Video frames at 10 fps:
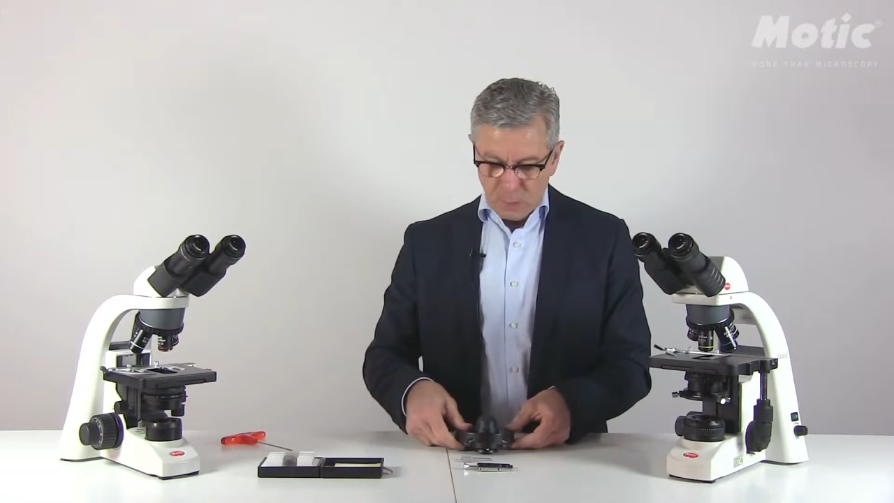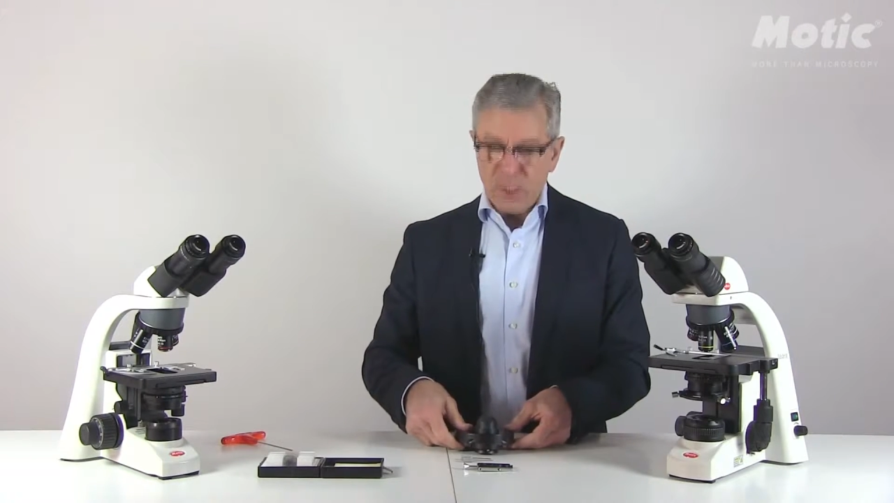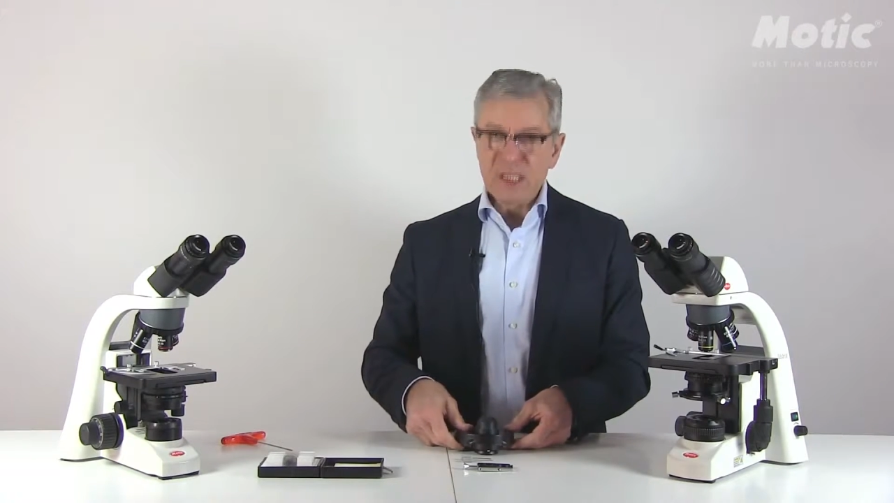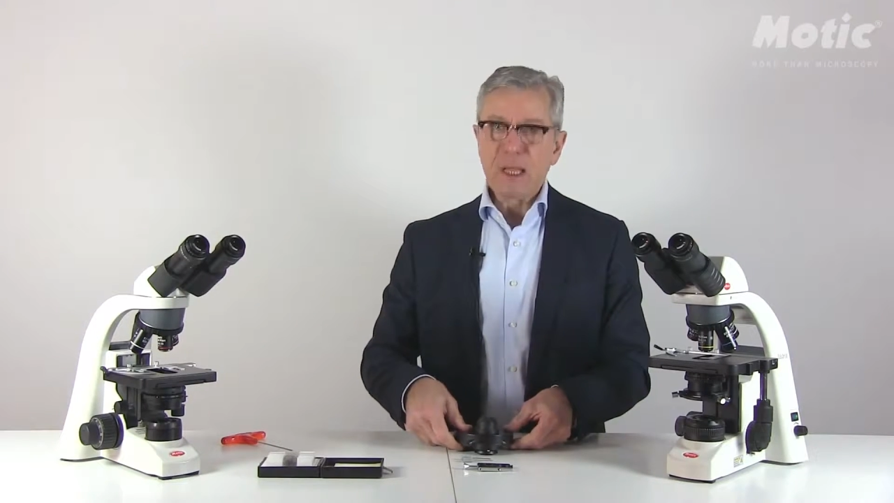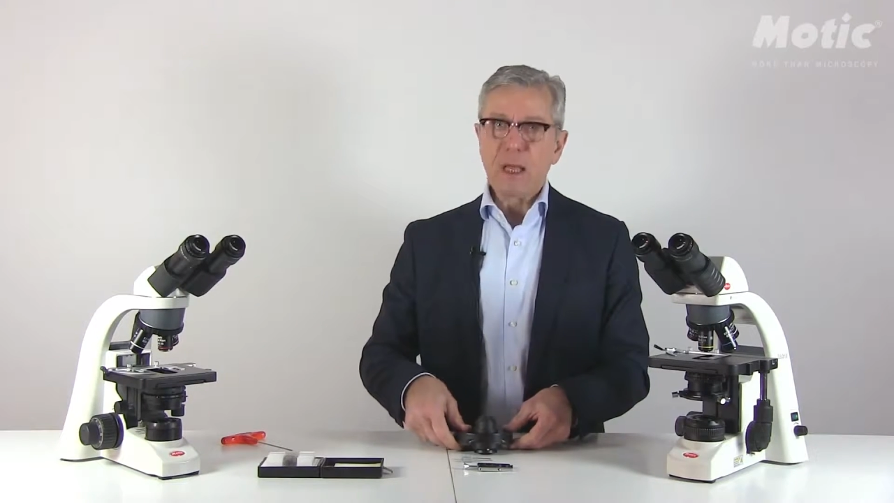
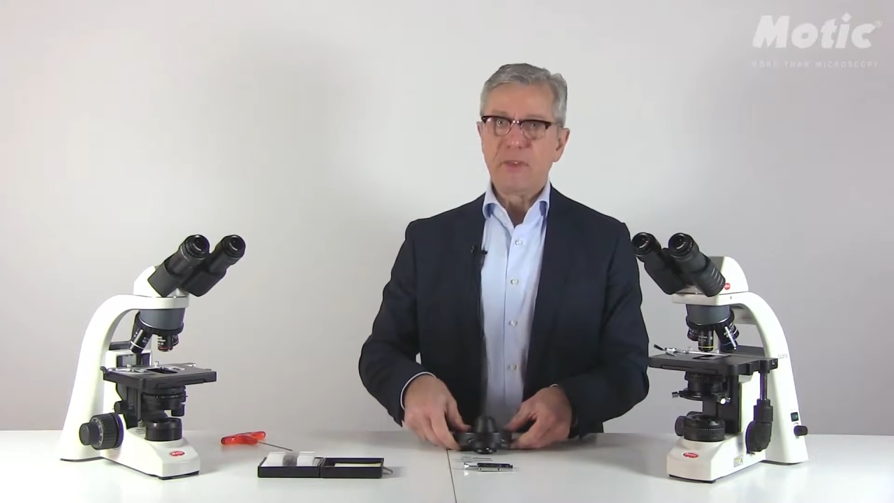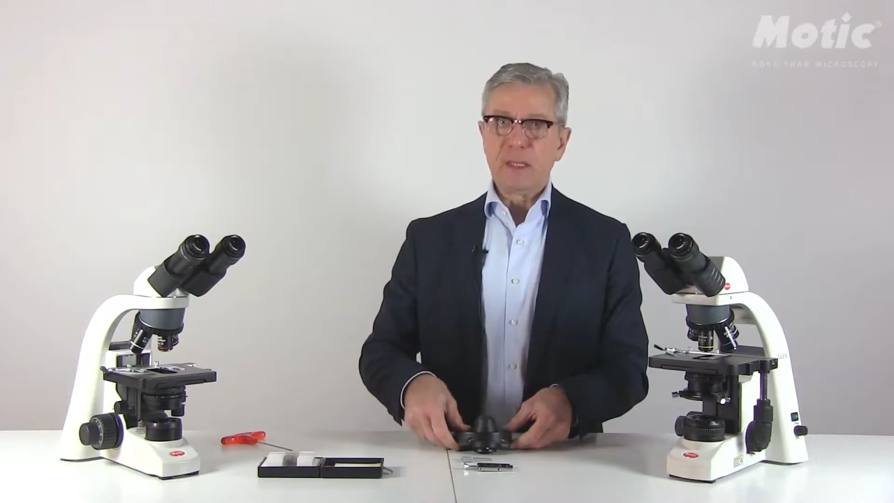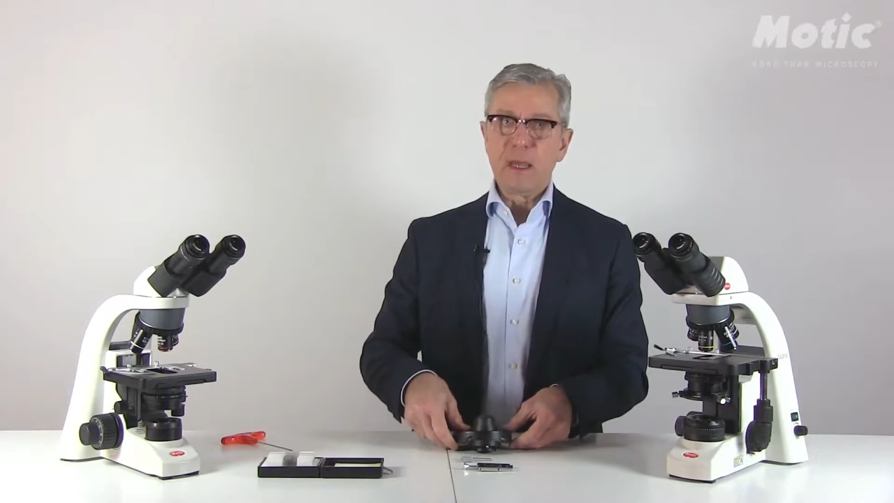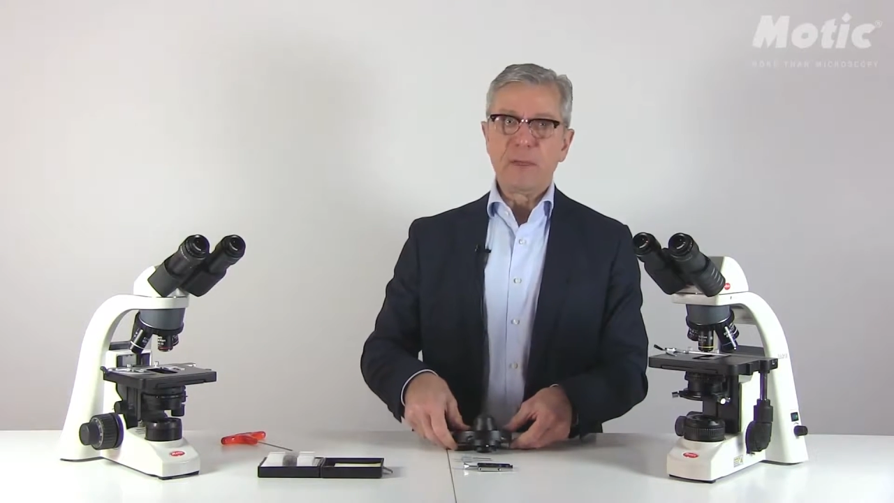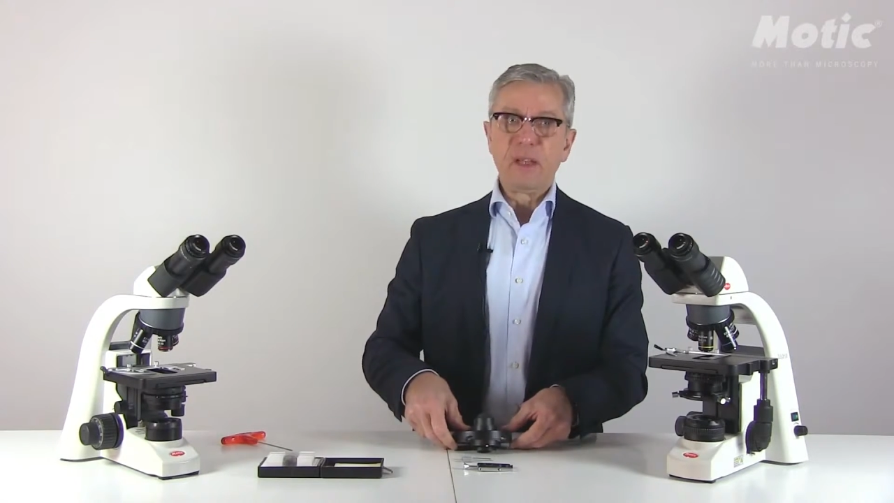What is dark
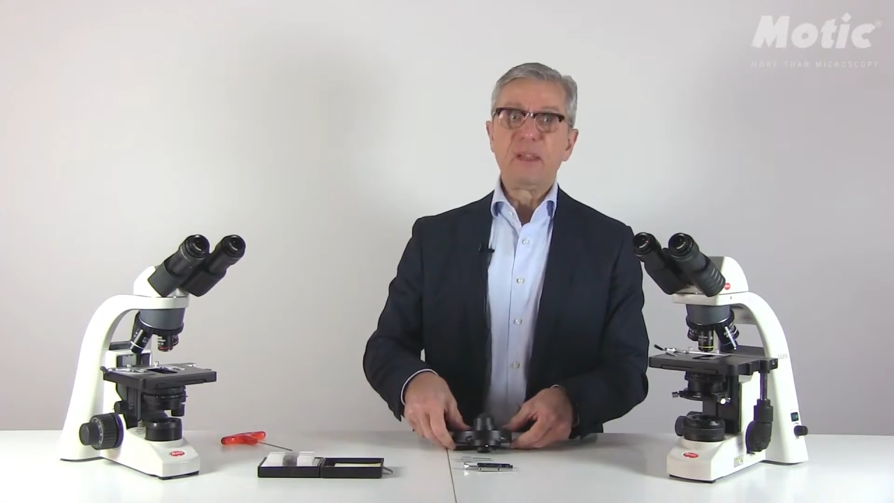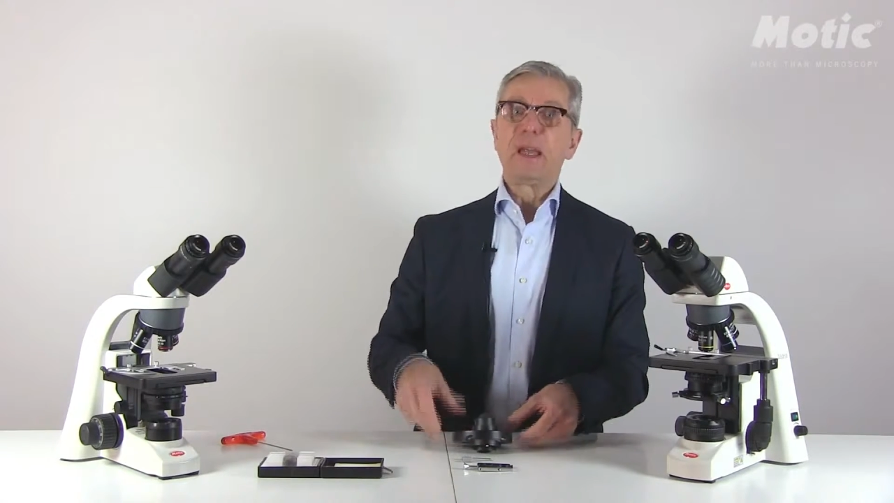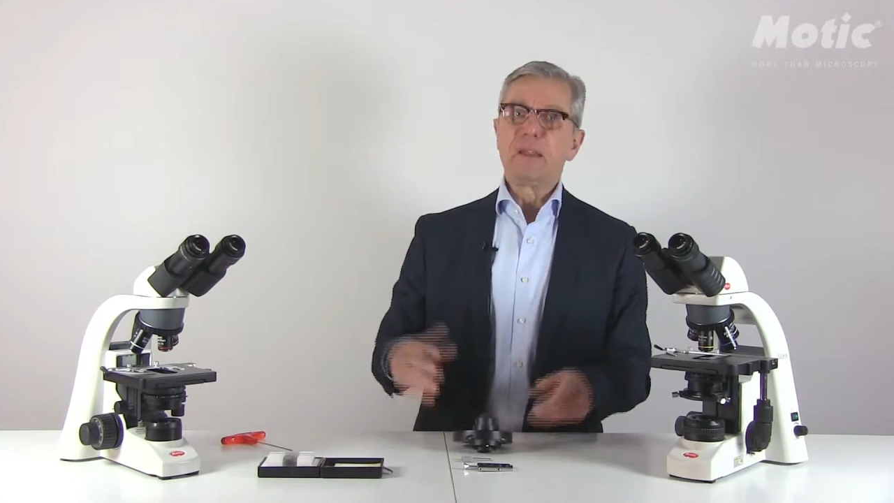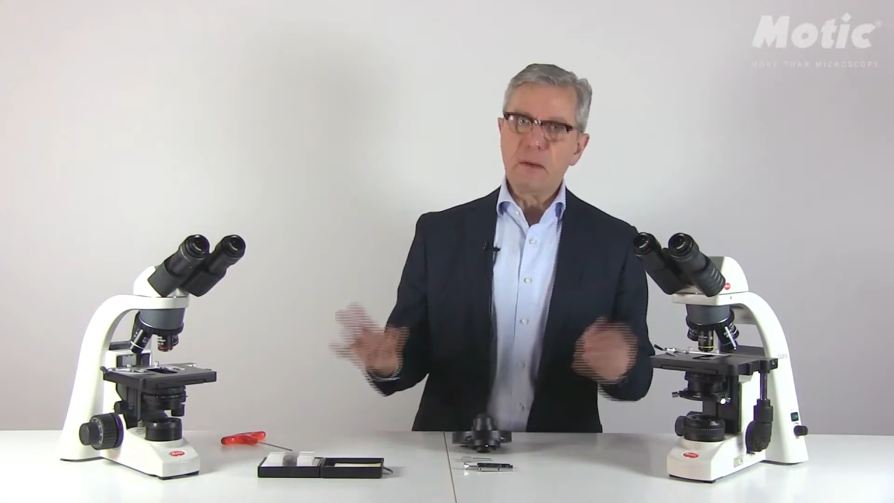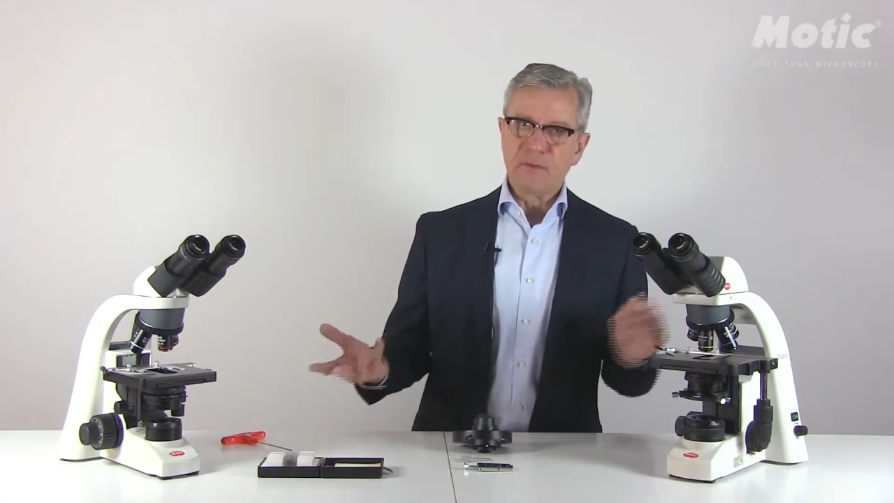field? Dark field, the idea